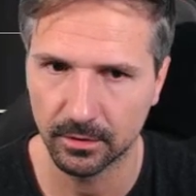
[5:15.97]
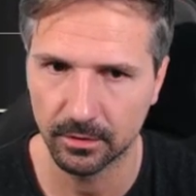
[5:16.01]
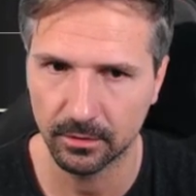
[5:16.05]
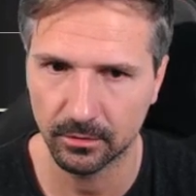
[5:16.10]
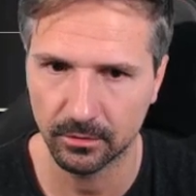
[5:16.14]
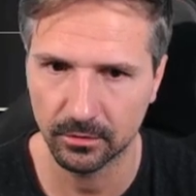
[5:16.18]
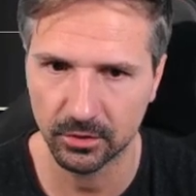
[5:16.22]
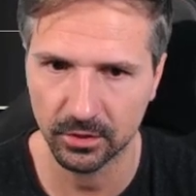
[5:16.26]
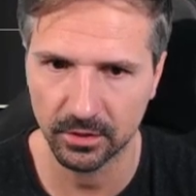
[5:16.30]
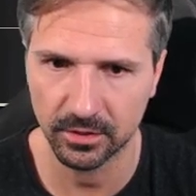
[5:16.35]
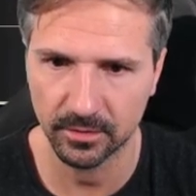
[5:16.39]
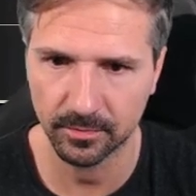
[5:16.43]
You
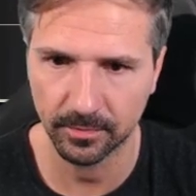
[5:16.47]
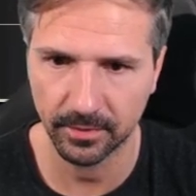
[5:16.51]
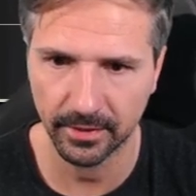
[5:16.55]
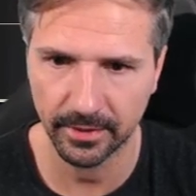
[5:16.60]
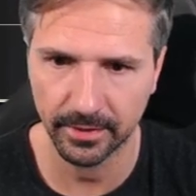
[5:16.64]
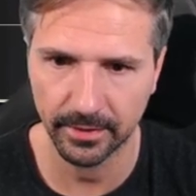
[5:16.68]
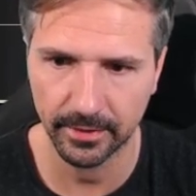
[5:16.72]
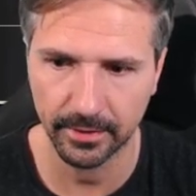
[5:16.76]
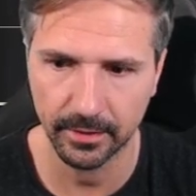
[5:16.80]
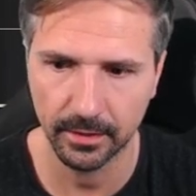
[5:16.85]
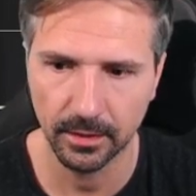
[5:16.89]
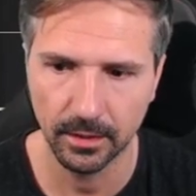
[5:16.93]
just
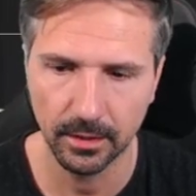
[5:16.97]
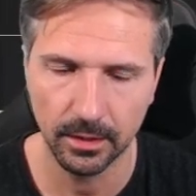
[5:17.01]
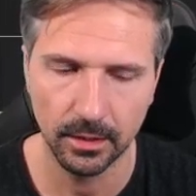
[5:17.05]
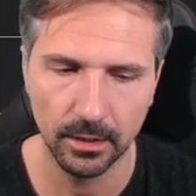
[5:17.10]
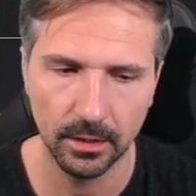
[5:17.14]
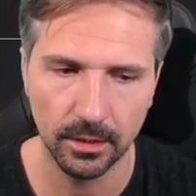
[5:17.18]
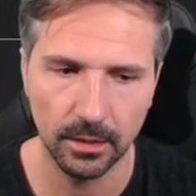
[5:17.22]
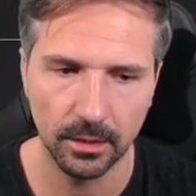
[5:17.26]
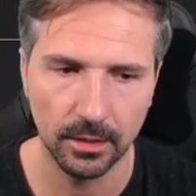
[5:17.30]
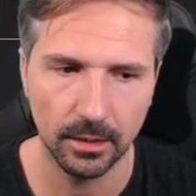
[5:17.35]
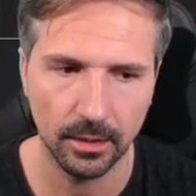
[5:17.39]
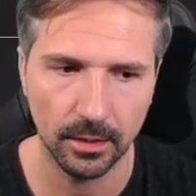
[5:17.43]
play
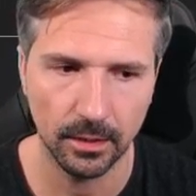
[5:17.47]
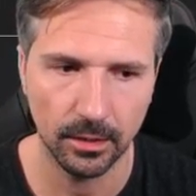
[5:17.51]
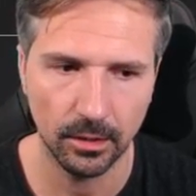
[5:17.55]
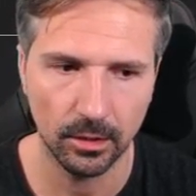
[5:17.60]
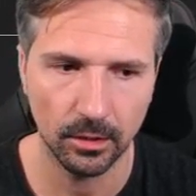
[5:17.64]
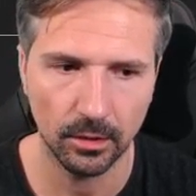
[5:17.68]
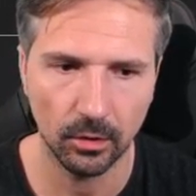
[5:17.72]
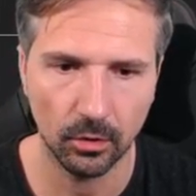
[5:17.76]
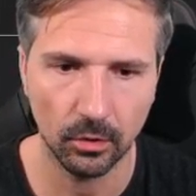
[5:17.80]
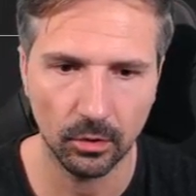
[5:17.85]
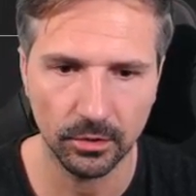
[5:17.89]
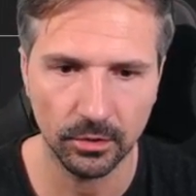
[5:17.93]

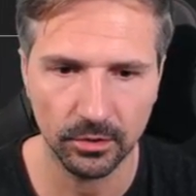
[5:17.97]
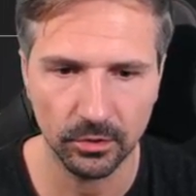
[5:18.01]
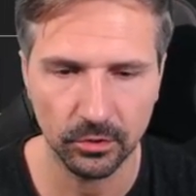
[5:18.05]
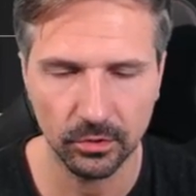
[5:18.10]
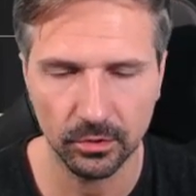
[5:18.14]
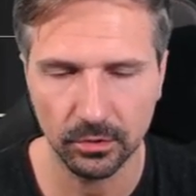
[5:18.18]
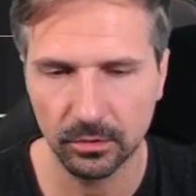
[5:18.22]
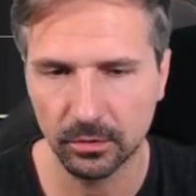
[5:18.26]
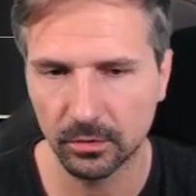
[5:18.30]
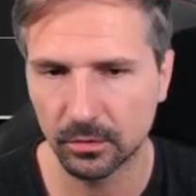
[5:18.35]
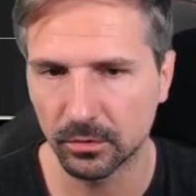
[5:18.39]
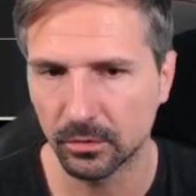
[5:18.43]
all
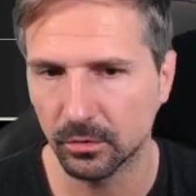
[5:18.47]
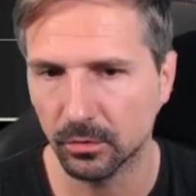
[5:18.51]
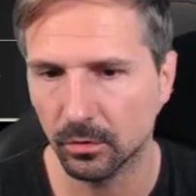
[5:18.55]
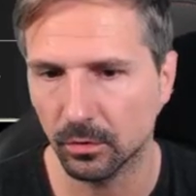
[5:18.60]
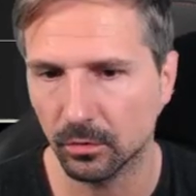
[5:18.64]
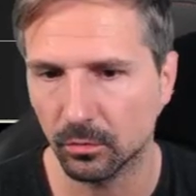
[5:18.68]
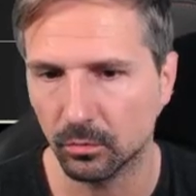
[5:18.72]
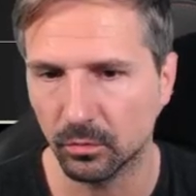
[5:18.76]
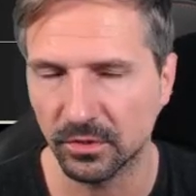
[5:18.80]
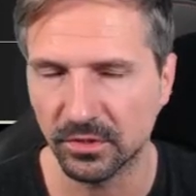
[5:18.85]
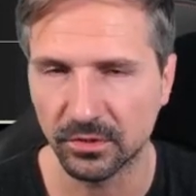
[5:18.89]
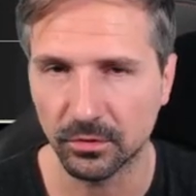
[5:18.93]
your
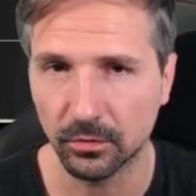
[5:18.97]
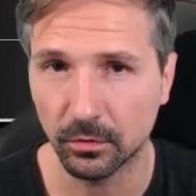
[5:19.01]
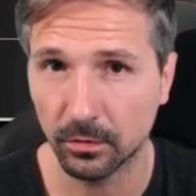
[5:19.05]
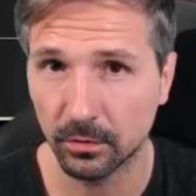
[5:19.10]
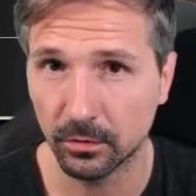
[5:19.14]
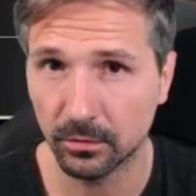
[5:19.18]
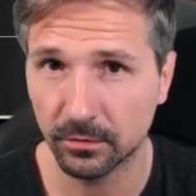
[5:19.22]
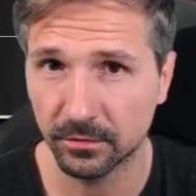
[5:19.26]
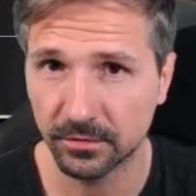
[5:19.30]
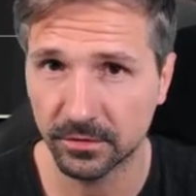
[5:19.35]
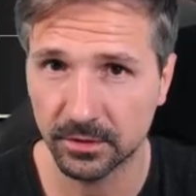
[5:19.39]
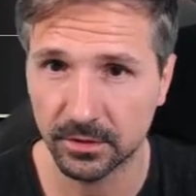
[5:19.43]

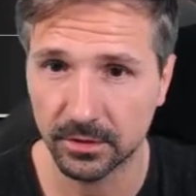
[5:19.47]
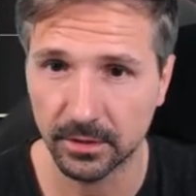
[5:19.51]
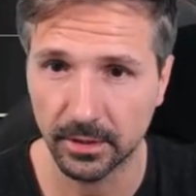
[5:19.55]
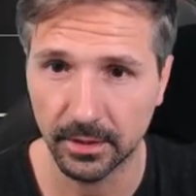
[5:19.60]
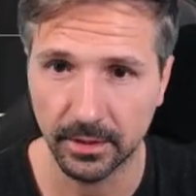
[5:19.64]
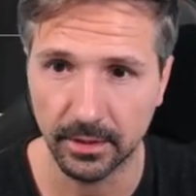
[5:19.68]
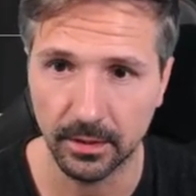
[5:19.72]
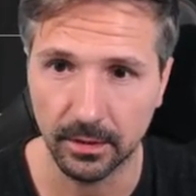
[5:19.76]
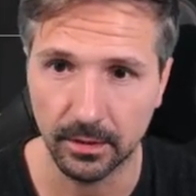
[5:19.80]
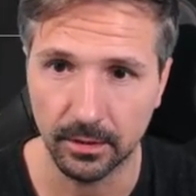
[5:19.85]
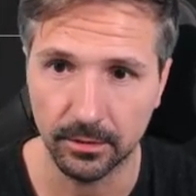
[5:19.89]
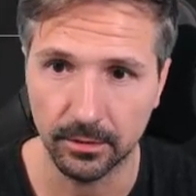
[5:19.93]
reserves
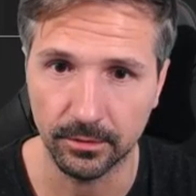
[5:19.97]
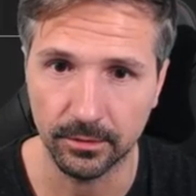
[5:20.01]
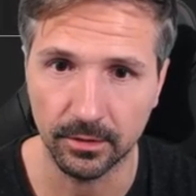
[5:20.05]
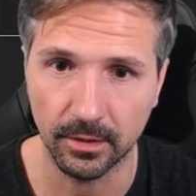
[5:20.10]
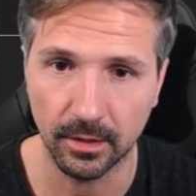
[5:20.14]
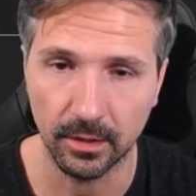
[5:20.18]
and